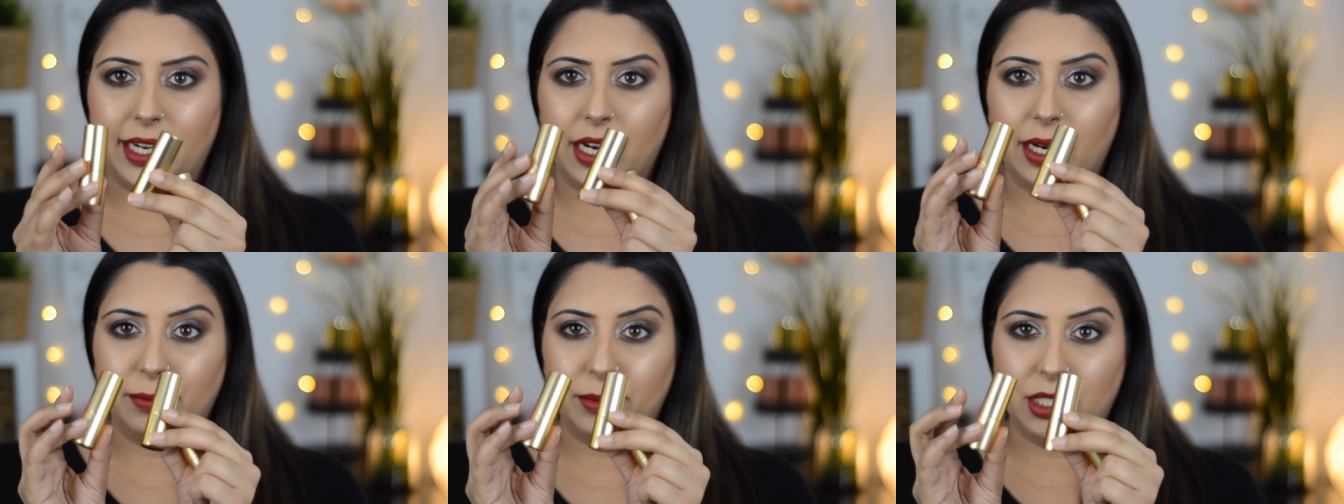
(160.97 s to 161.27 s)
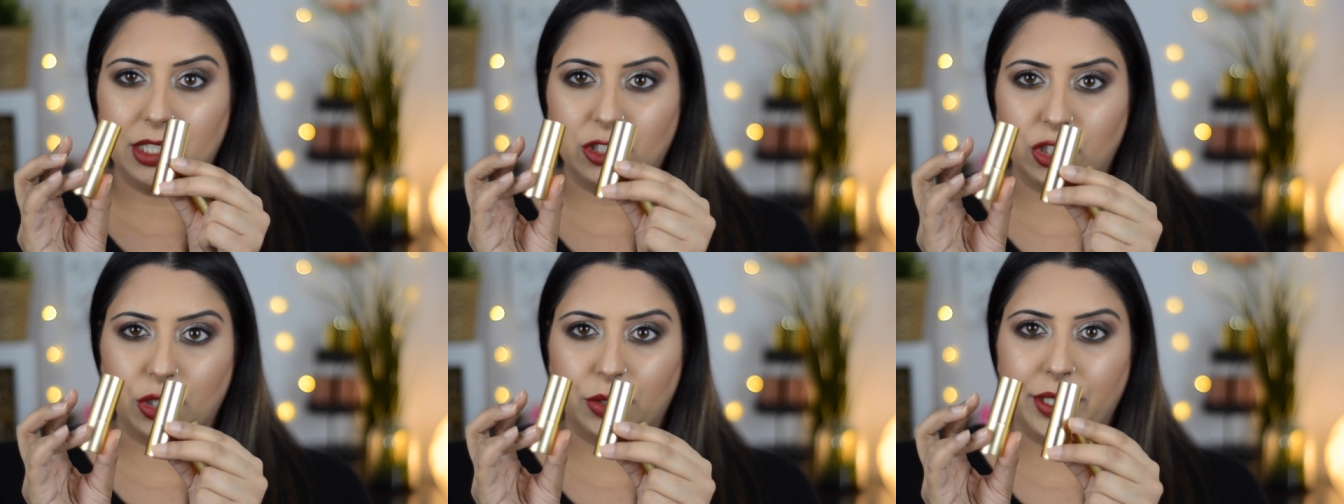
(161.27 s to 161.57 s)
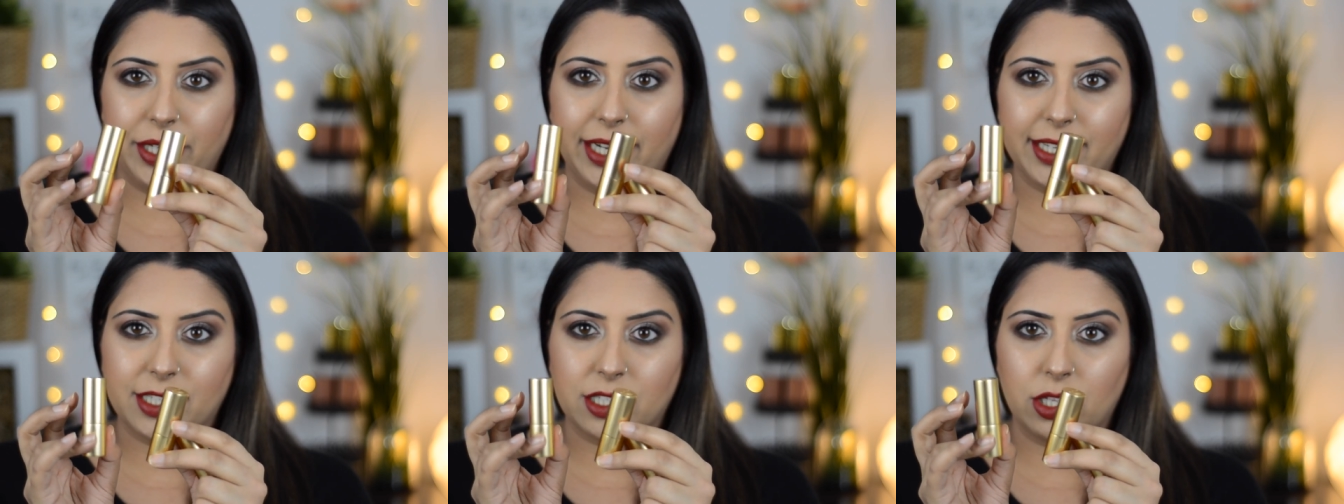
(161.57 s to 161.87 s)
I'm going to show
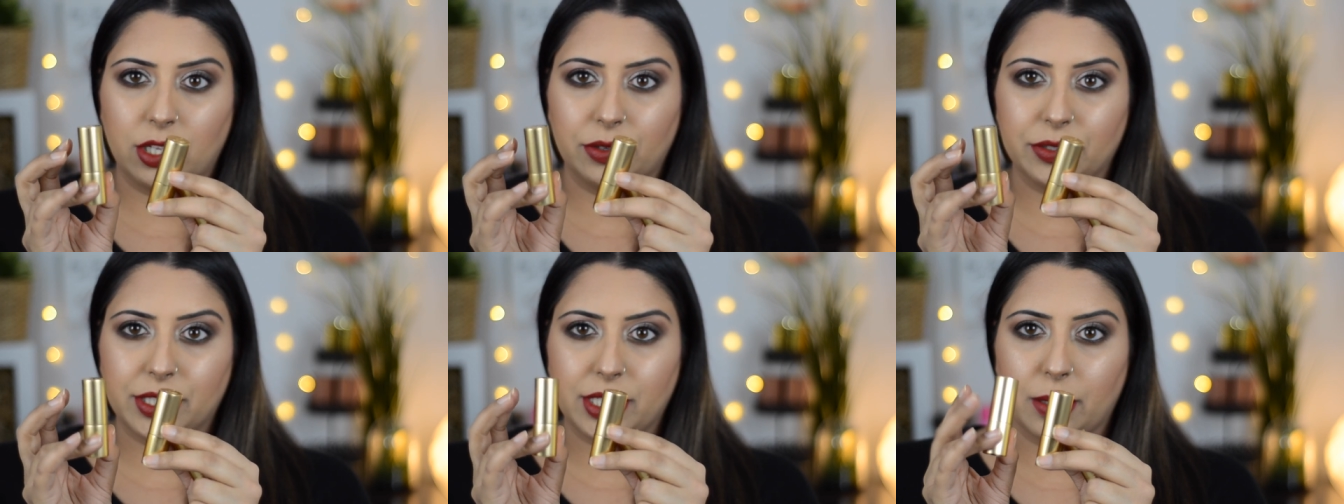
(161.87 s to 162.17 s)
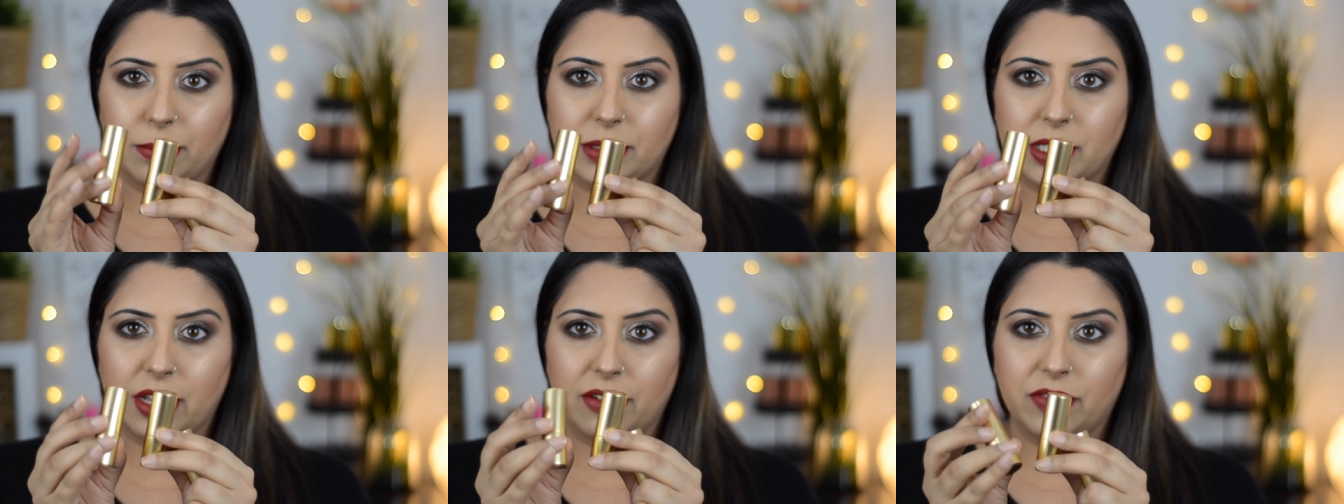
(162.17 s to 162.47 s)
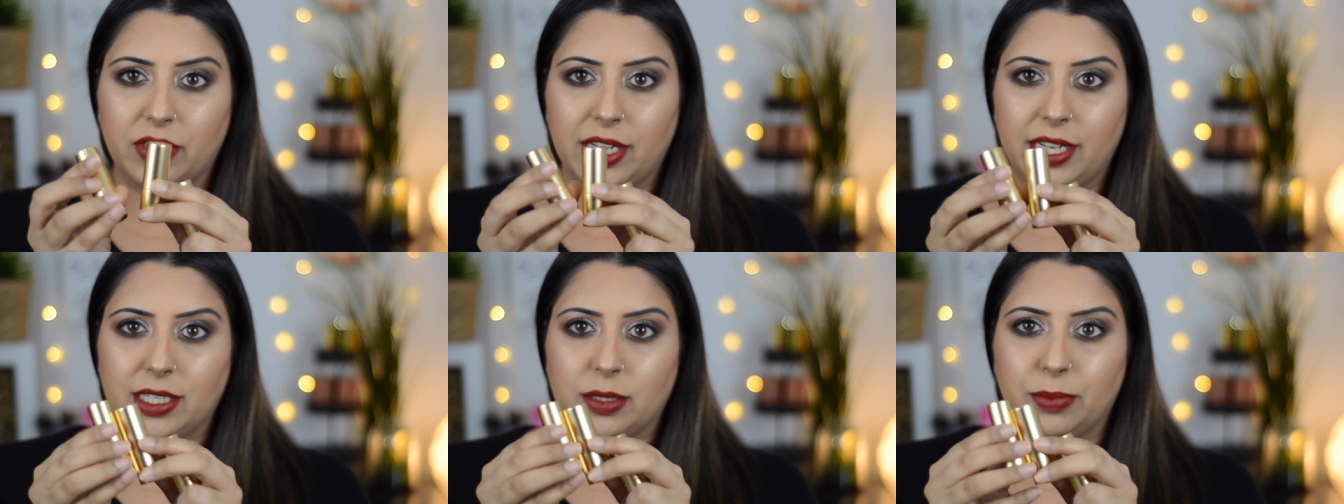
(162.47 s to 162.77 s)
you guys close-ups of
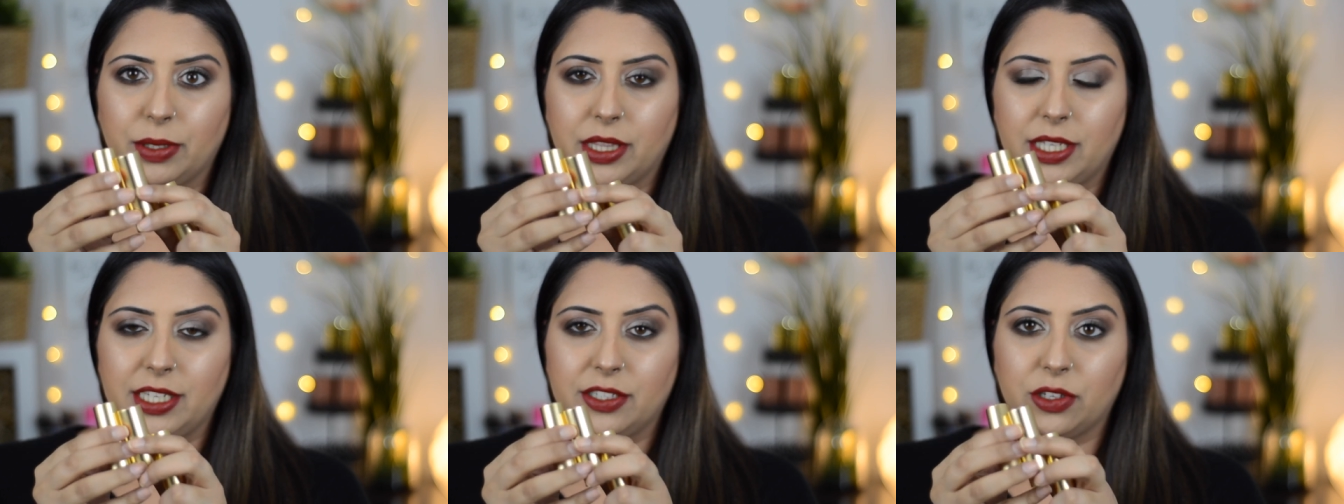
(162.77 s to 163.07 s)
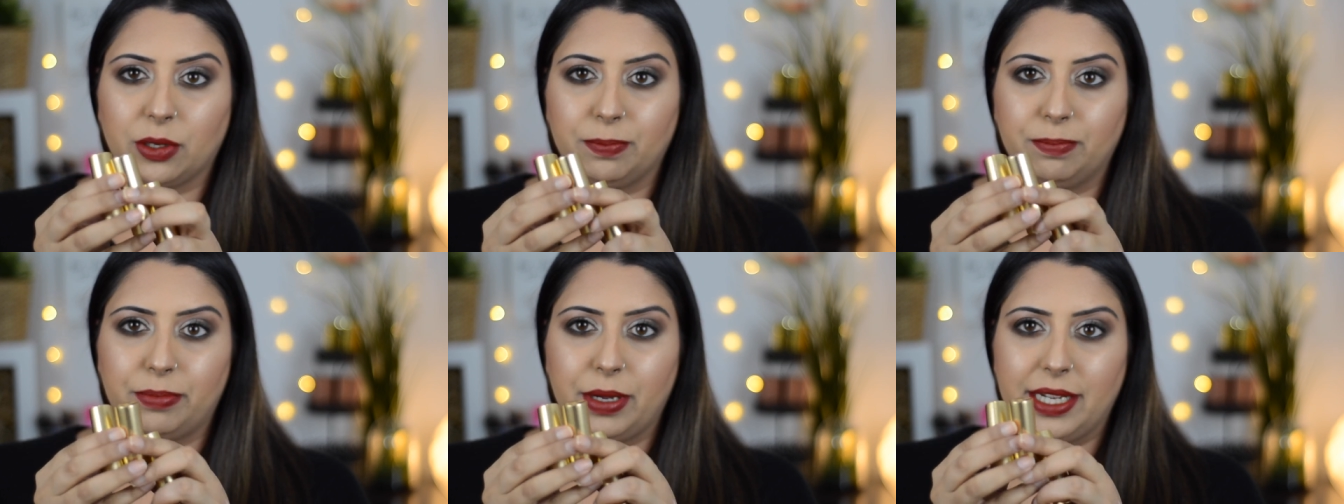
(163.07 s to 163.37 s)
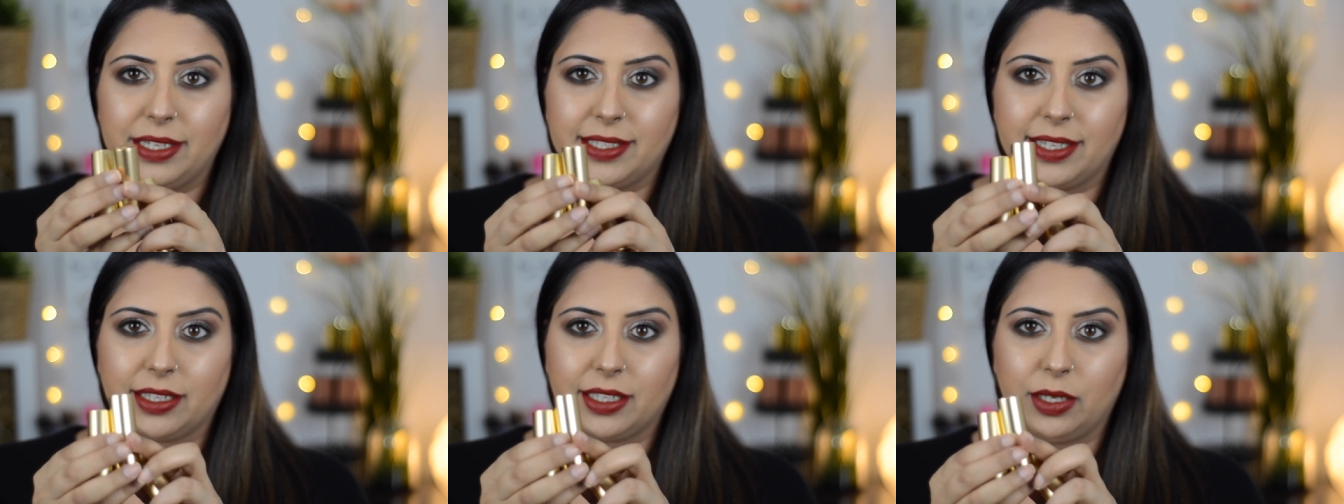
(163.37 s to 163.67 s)
these, but these are
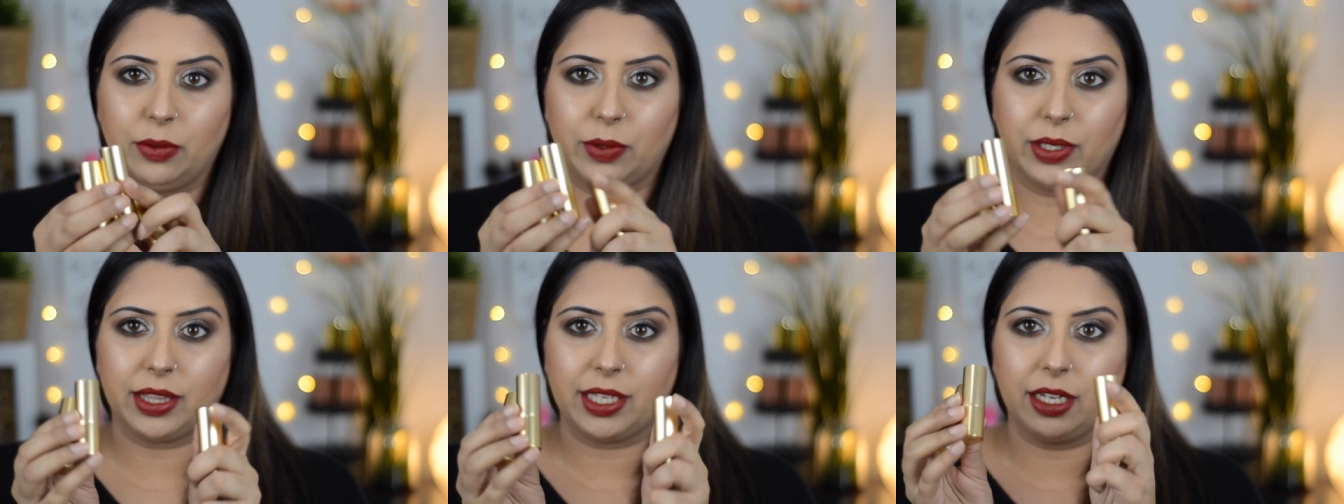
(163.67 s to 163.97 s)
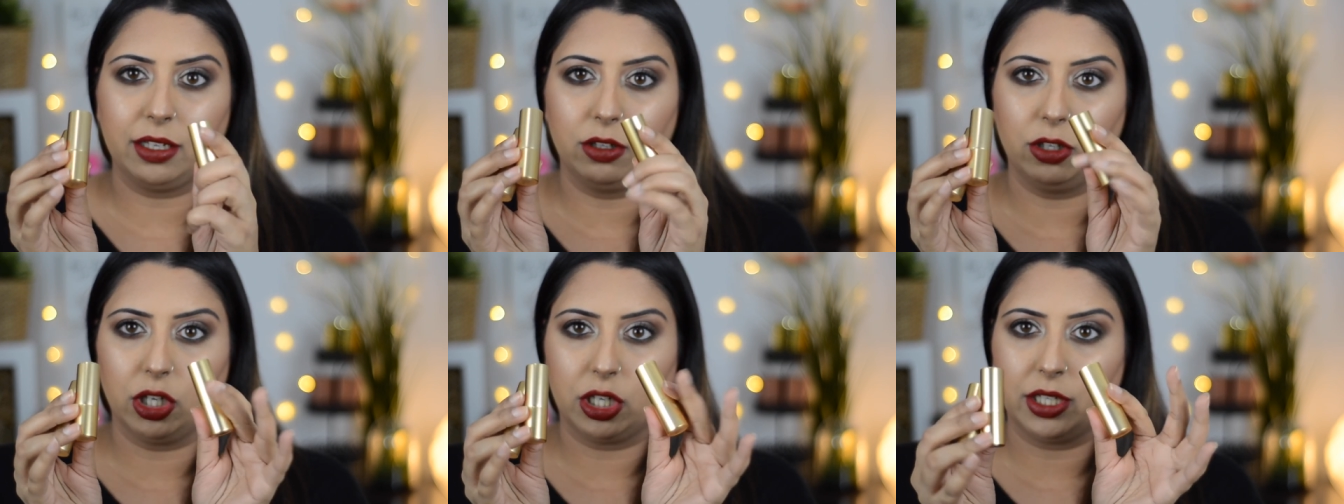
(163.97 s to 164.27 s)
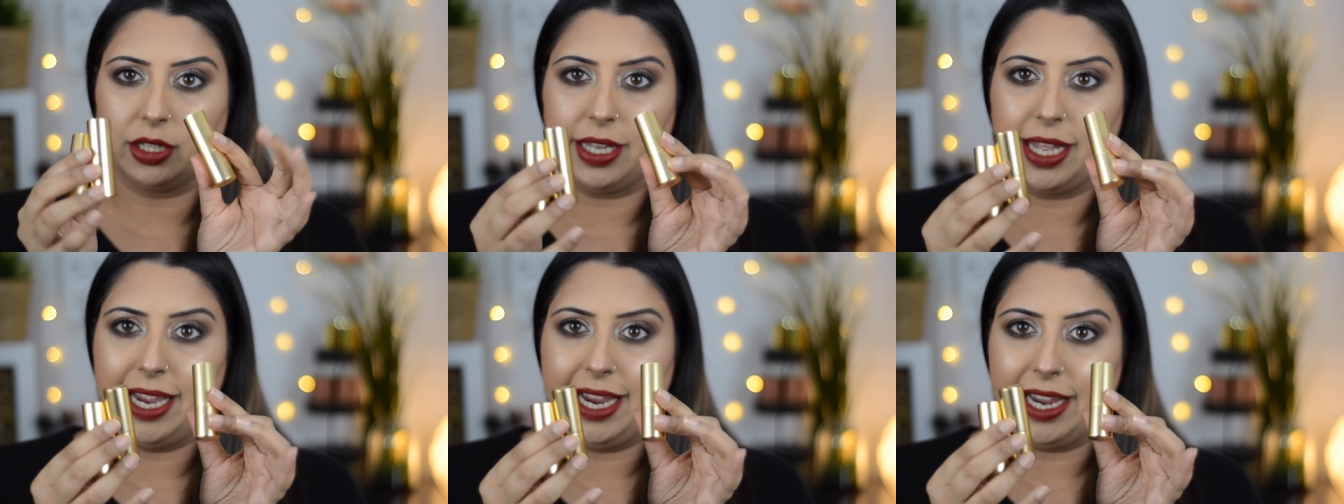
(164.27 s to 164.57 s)
basically what they
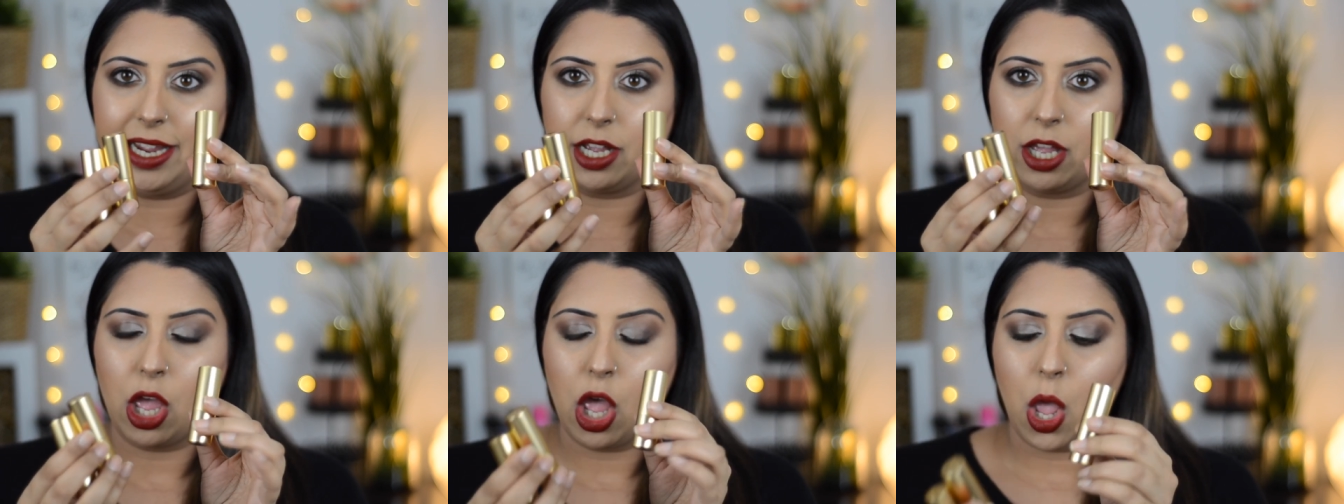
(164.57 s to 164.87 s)
look like.